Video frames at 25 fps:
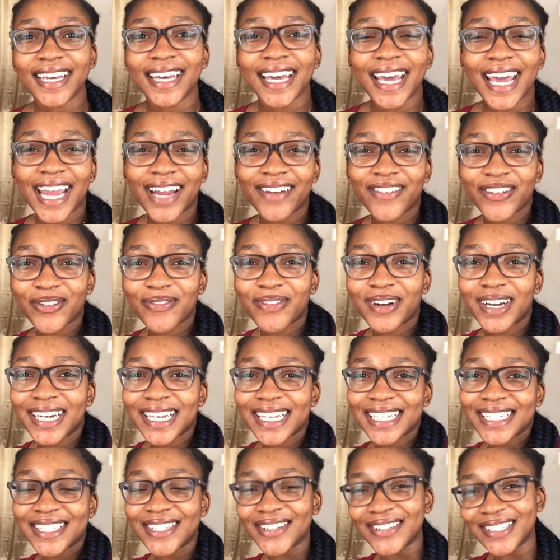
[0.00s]
Hey
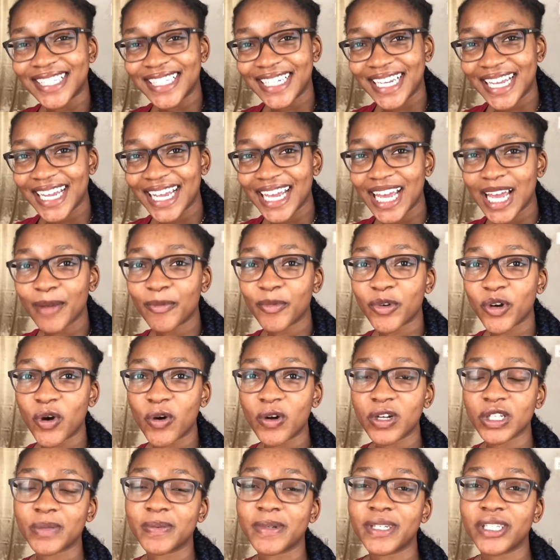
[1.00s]
everybody, so today I'm
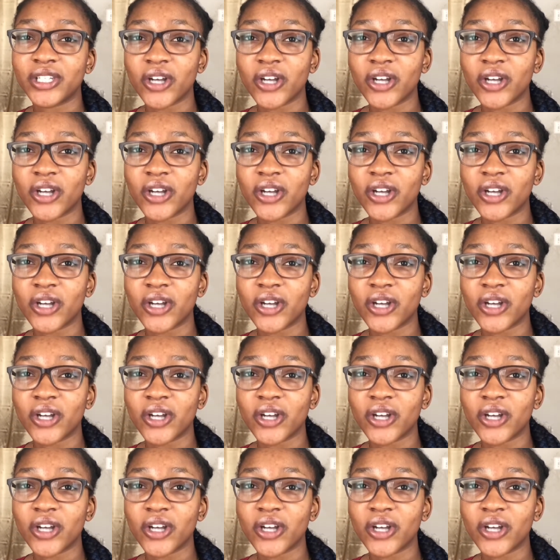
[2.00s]
going to be